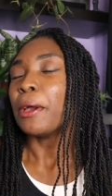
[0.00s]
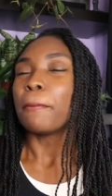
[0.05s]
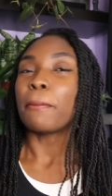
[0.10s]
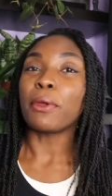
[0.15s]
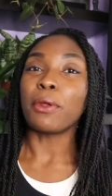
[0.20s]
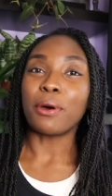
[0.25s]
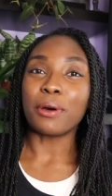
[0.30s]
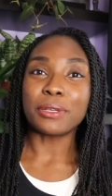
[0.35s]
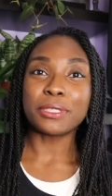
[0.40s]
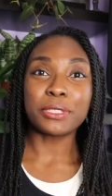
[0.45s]
but
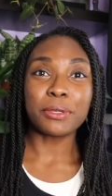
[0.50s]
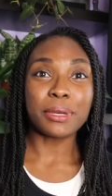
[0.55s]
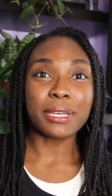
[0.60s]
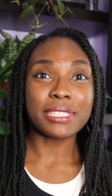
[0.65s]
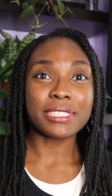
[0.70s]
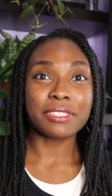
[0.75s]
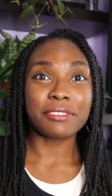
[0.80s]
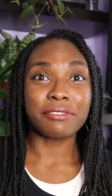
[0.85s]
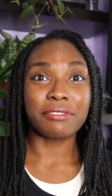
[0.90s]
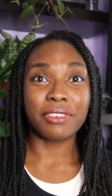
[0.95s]
also
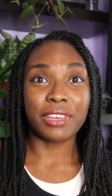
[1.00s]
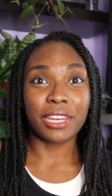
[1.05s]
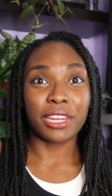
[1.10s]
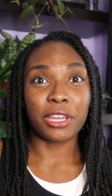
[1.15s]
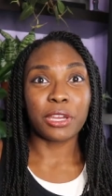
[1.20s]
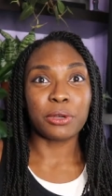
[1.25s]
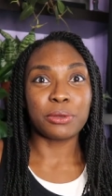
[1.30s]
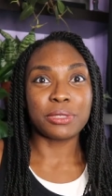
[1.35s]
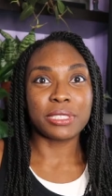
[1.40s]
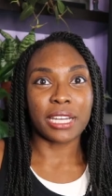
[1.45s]
as a
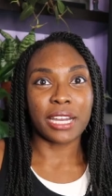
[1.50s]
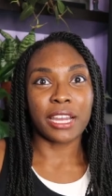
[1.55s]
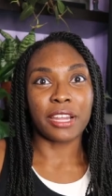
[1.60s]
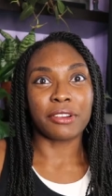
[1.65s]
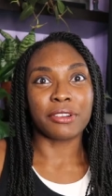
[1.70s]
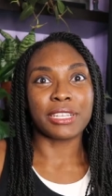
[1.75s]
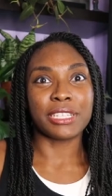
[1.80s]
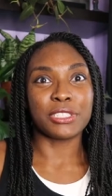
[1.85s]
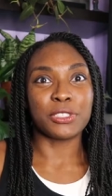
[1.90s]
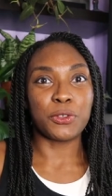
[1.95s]
video
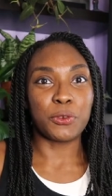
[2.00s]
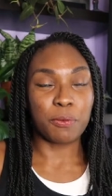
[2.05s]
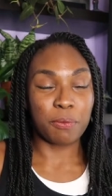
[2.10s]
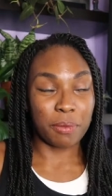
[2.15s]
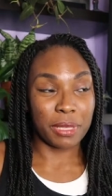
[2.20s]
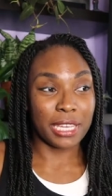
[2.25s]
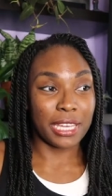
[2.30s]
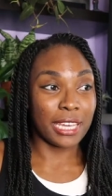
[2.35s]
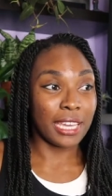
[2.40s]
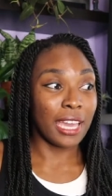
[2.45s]
diary to
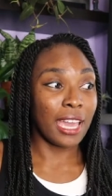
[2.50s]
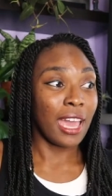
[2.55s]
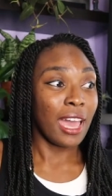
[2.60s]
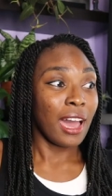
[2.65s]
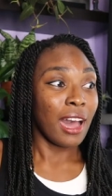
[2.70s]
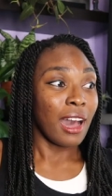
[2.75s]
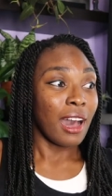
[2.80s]
me.